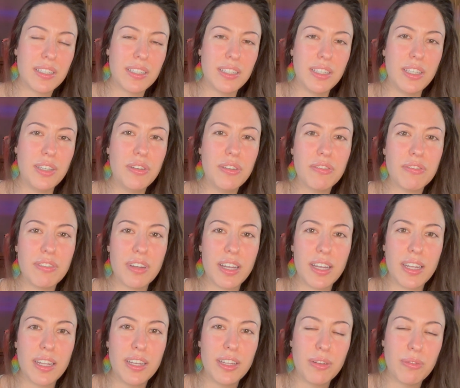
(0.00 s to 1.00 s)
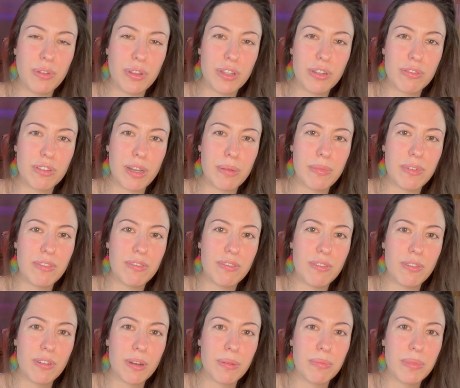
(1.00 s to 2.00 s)
unified with the realm of
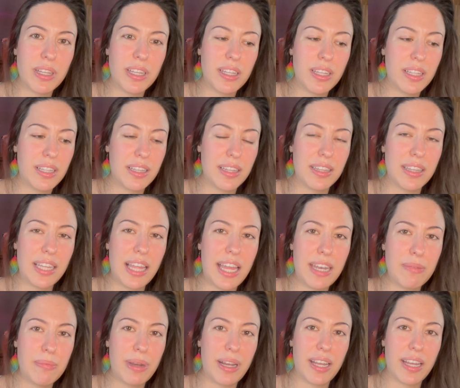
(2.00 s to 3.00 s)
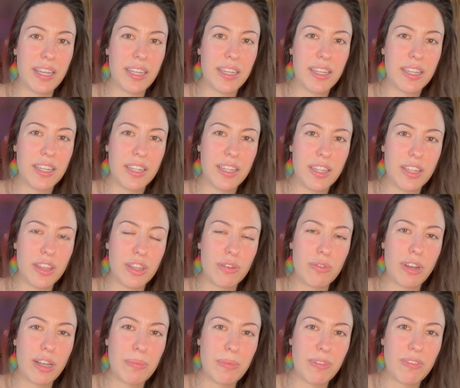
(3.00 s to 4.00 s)
form, led by the
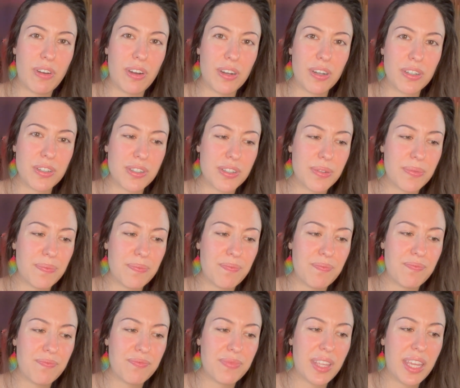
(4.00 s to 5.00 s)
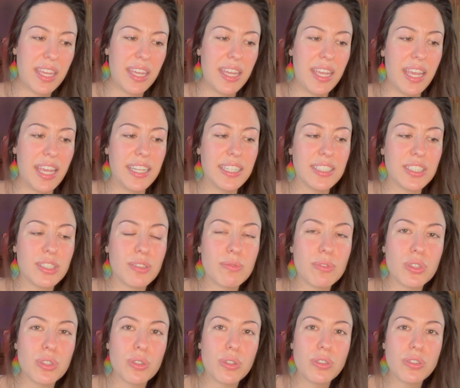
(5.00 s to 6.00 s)
realm of heart. And as the
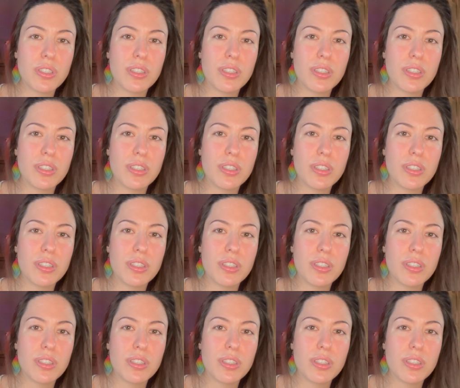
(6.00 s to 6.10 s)
result